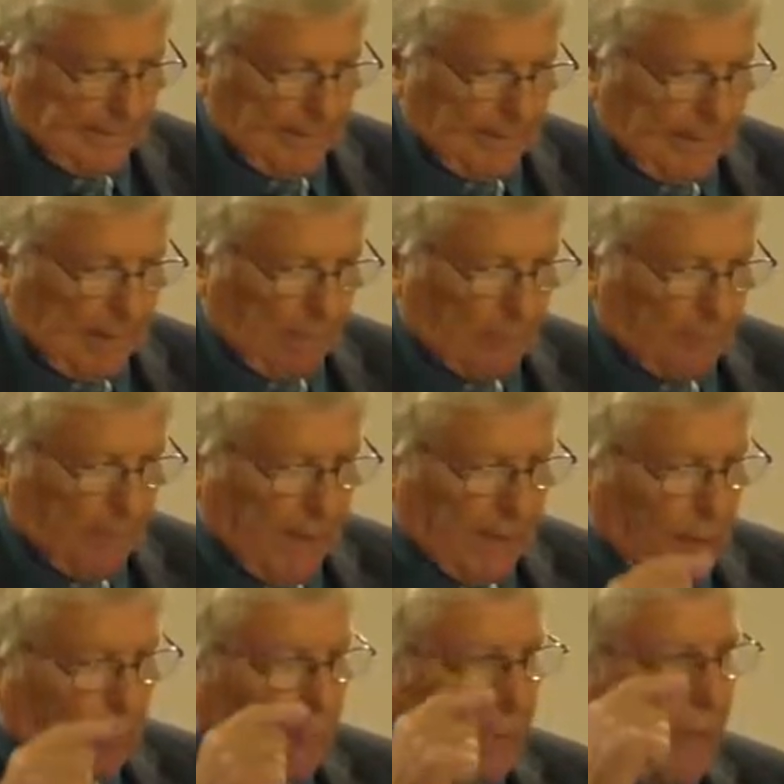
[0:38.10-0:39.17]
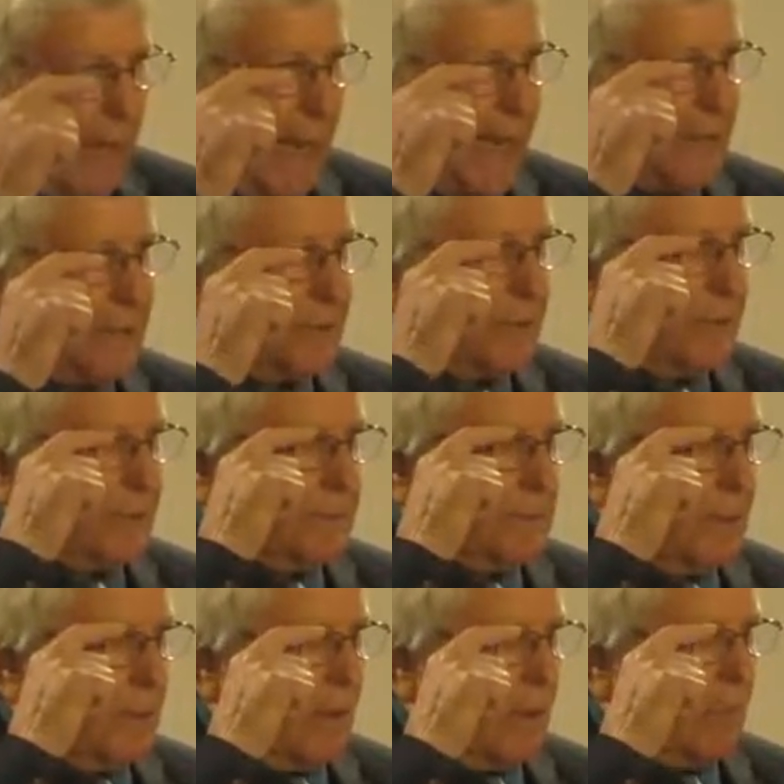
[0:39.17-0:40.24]
And that was by the
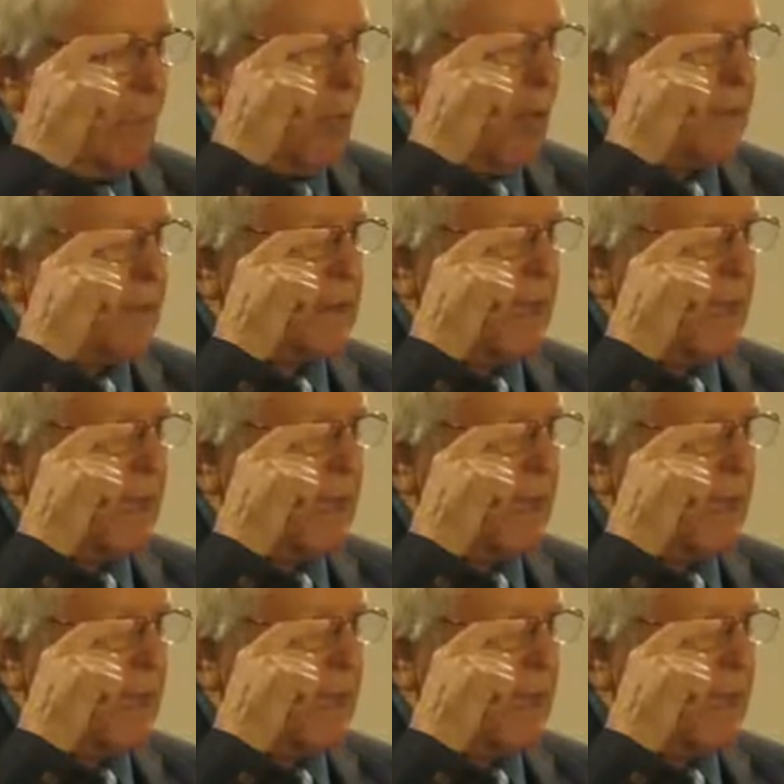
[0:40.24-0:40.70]
reactions of one's